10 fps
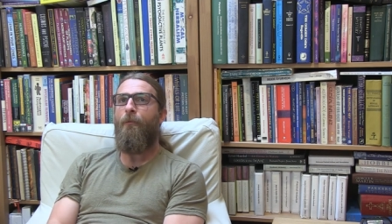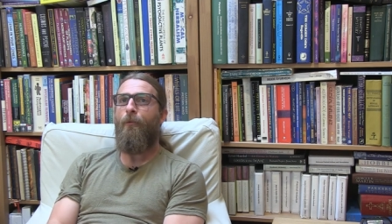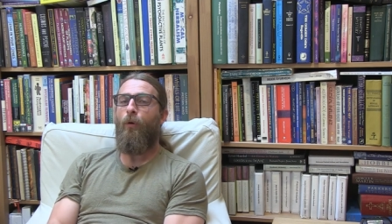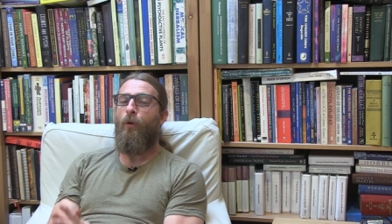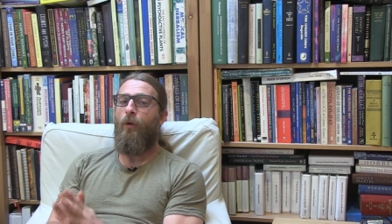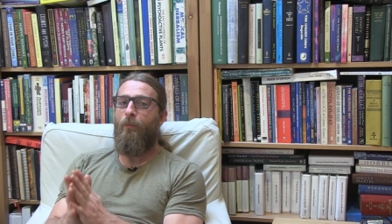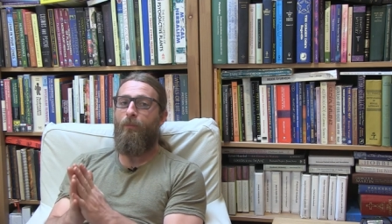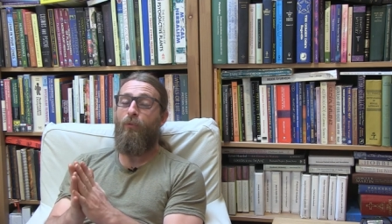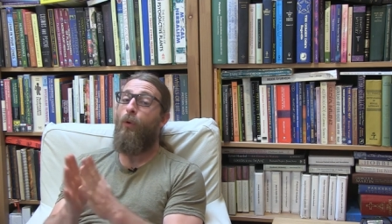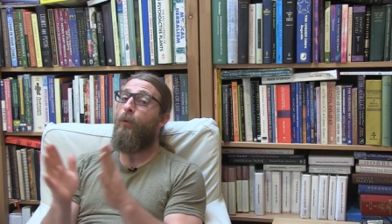for
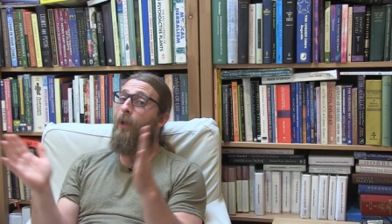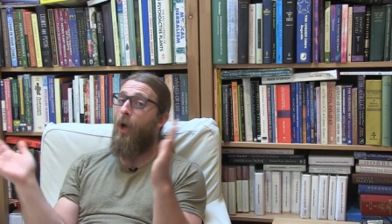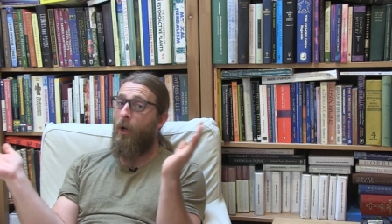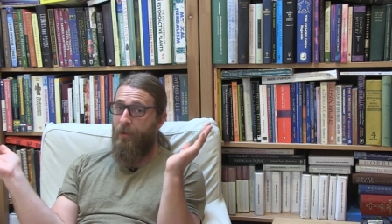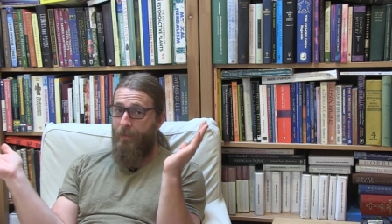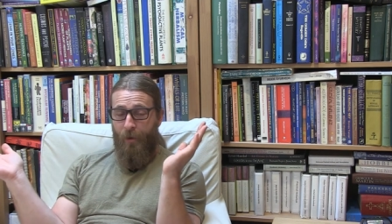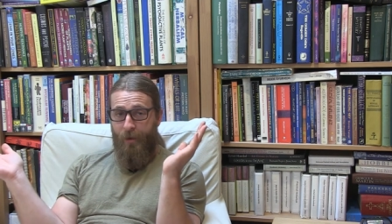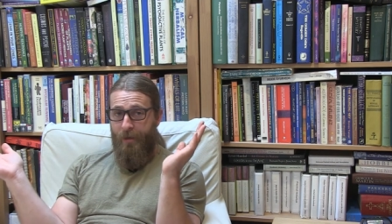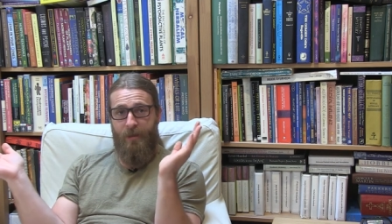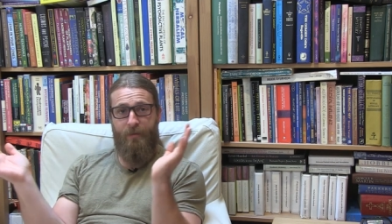prolonged
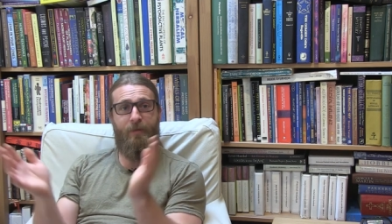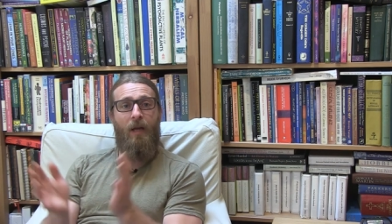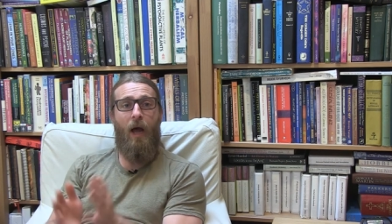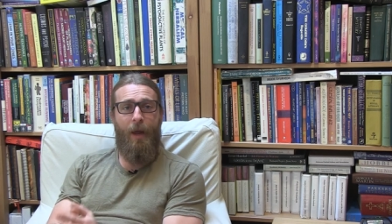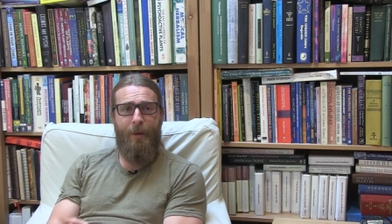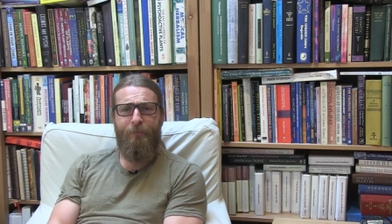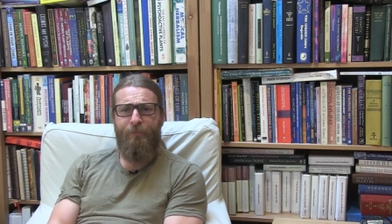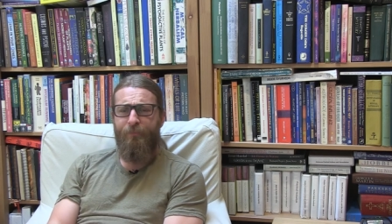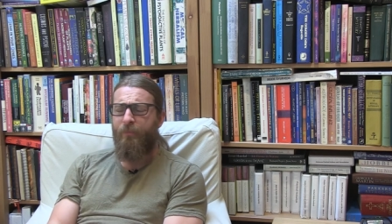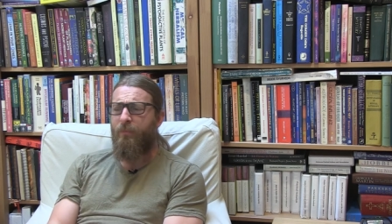periods of
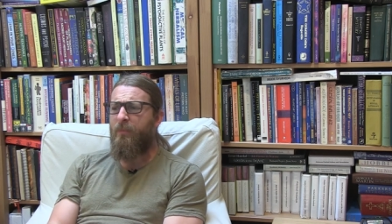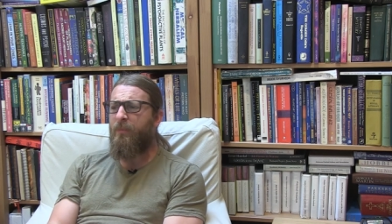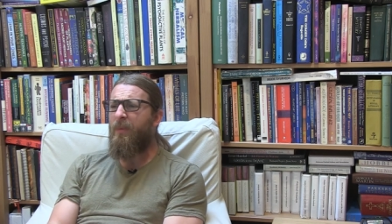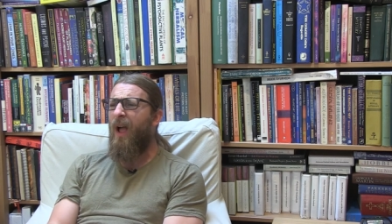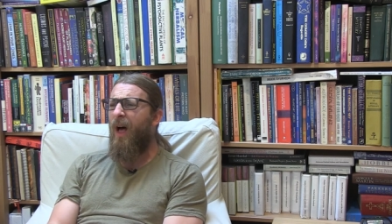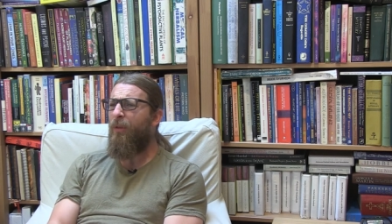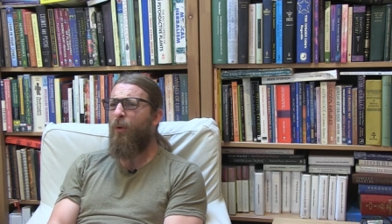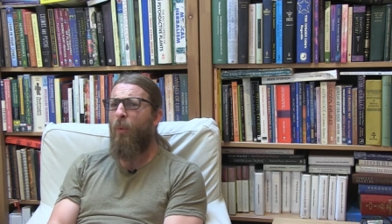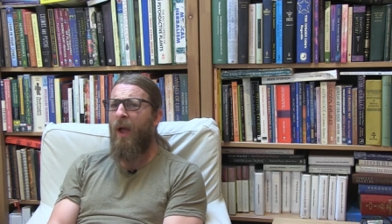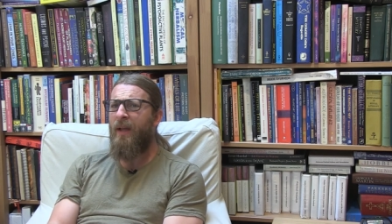time.
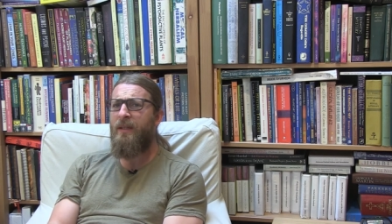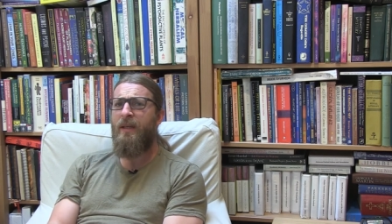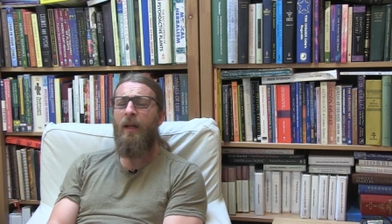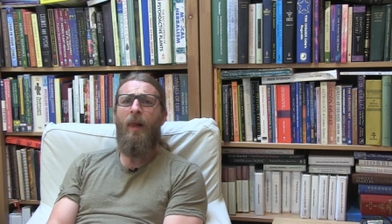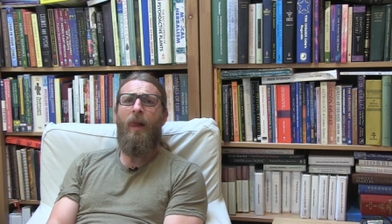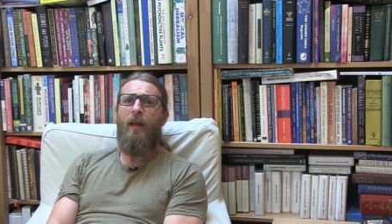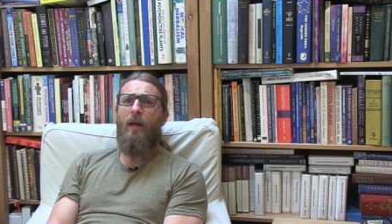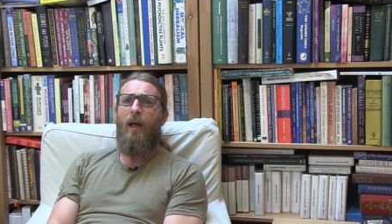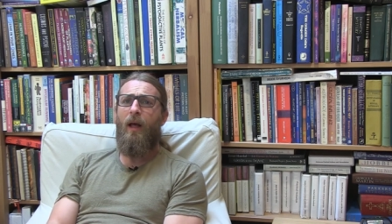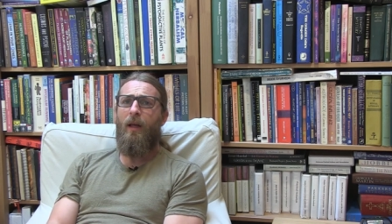Otherwise,
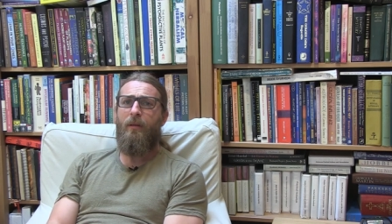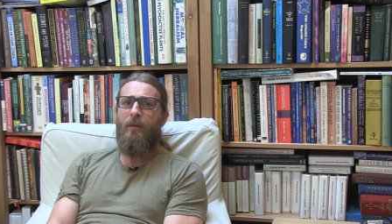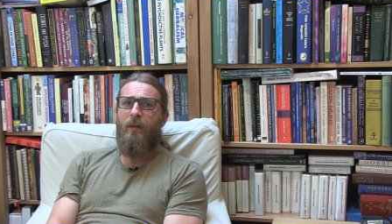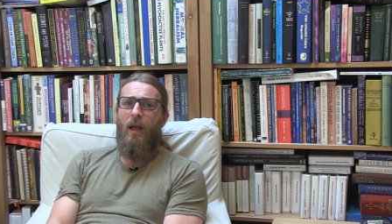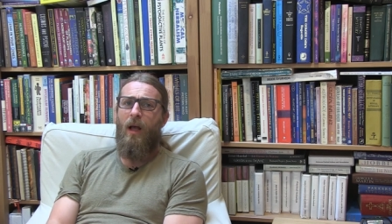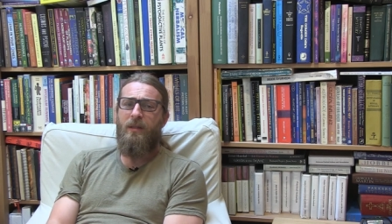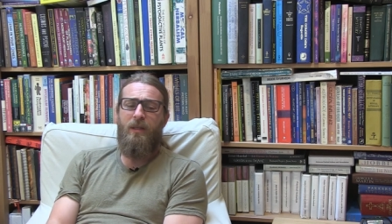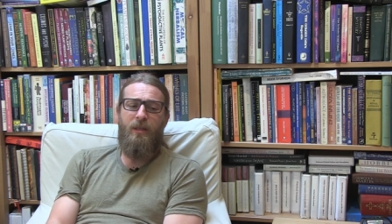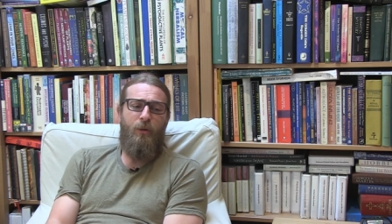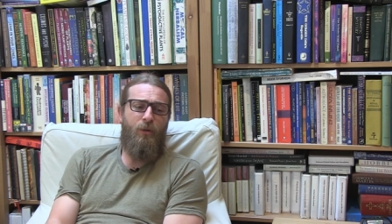uh, the
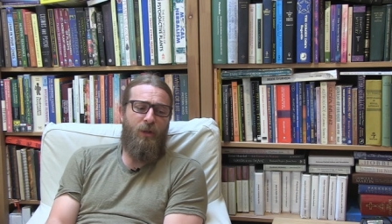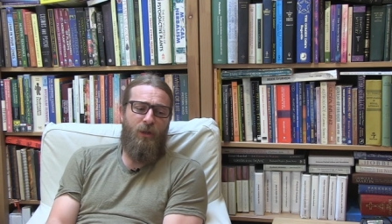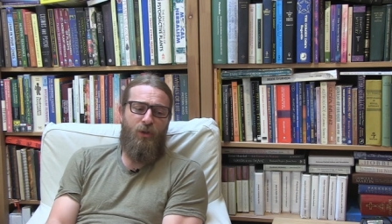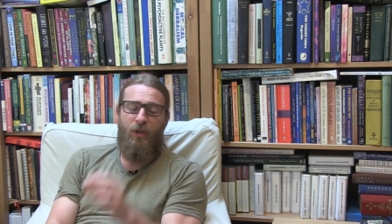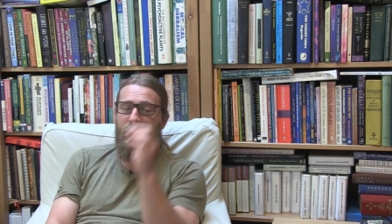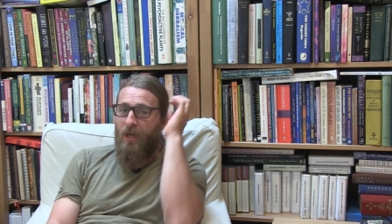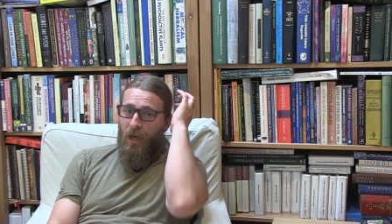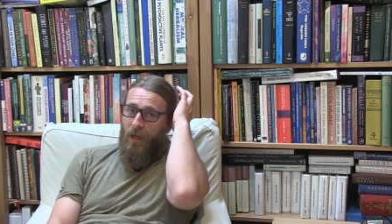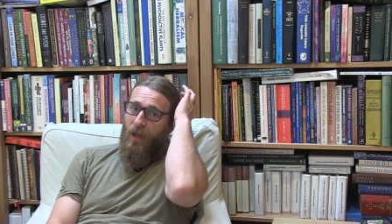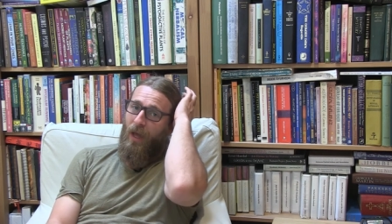Constitution is just
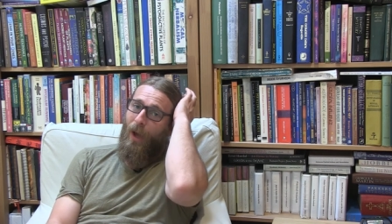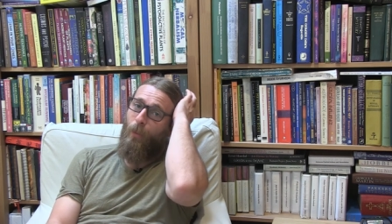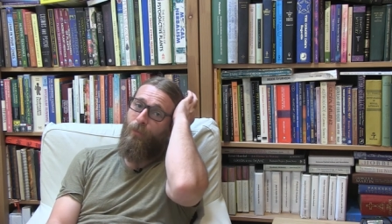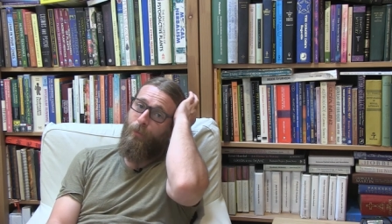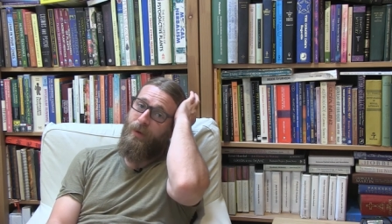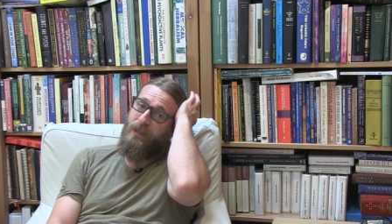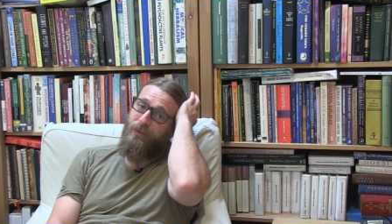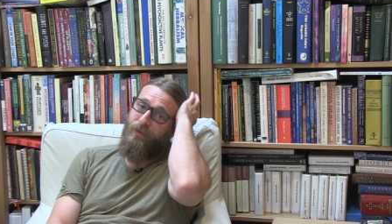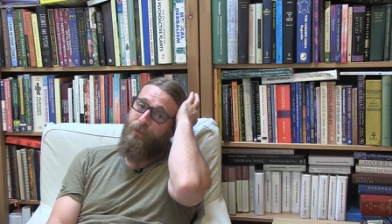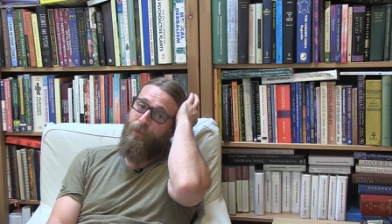a, a, helpful piece
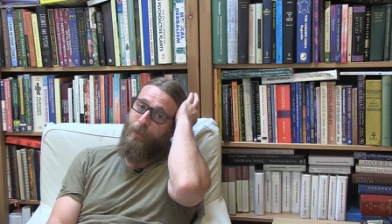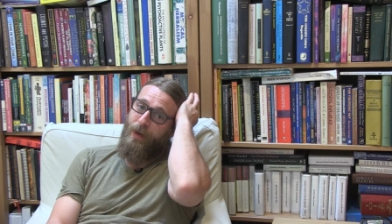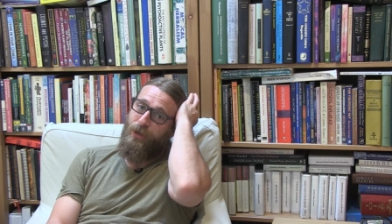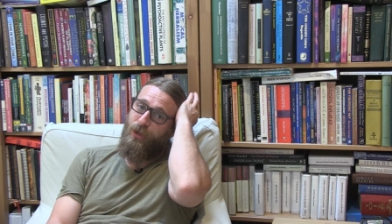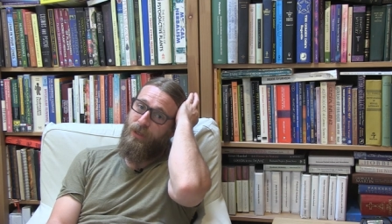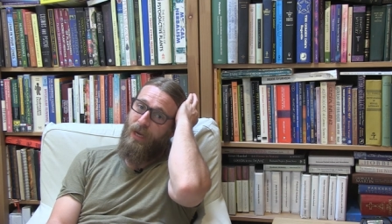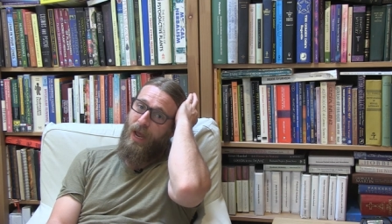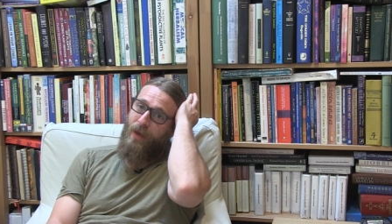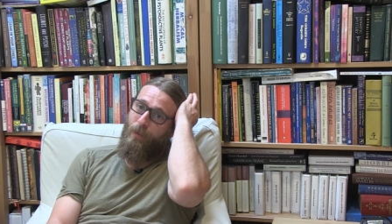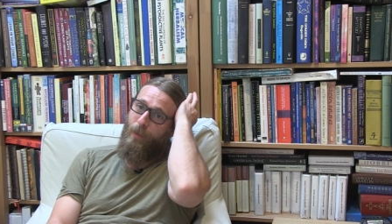of information to
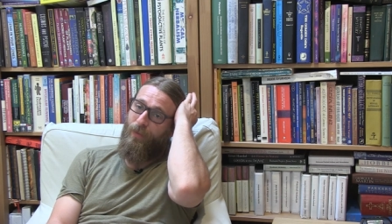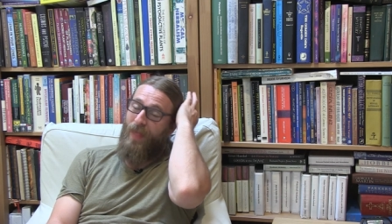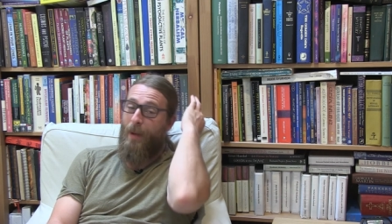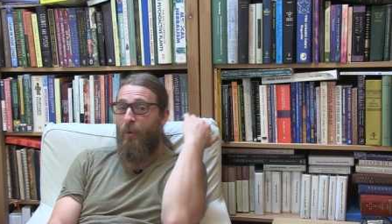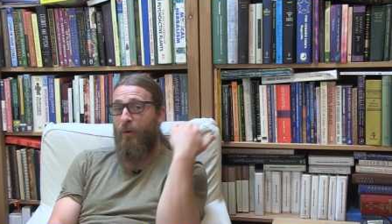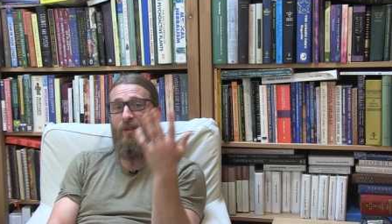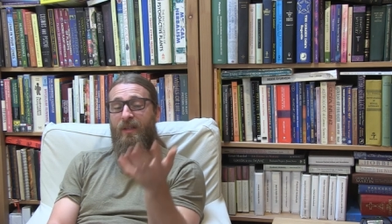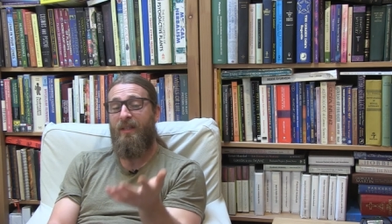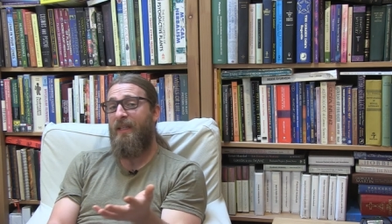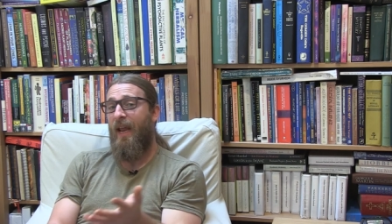have about that
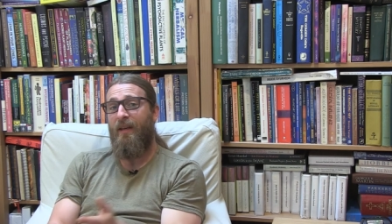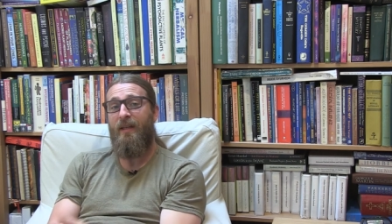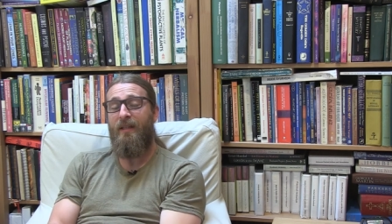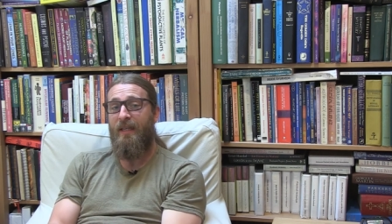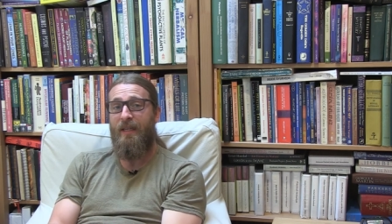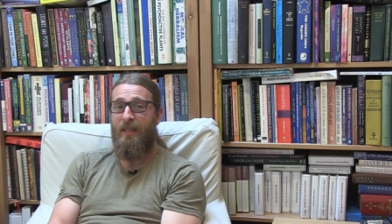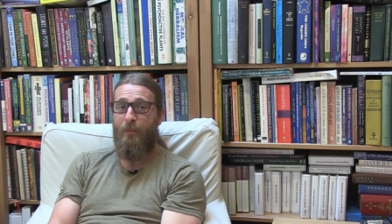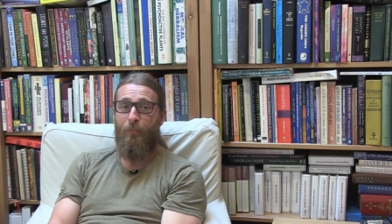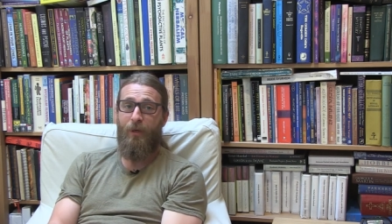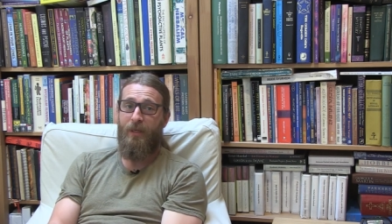person's tendencies
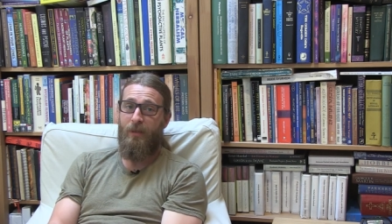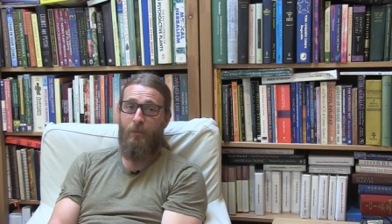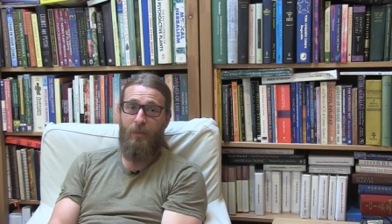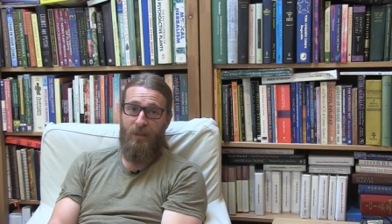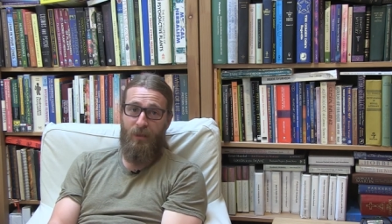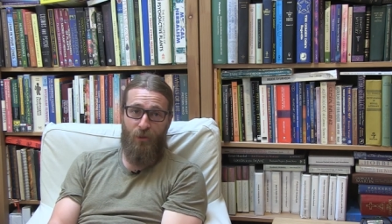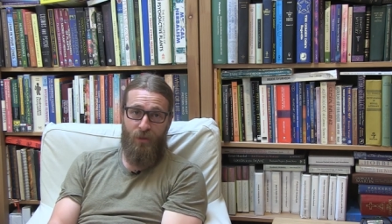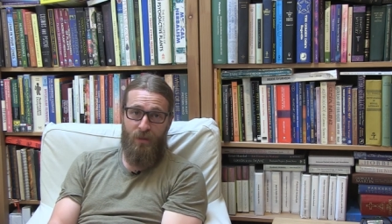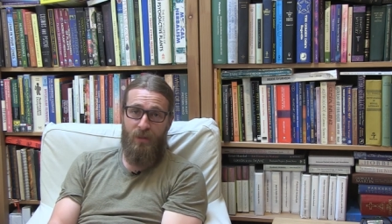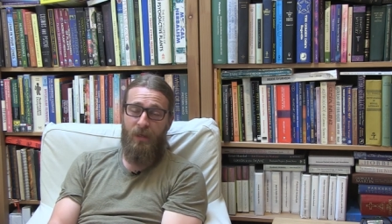and
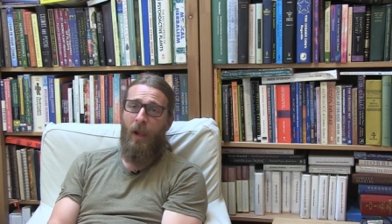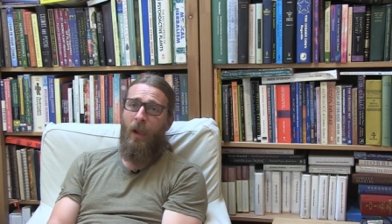predispositions.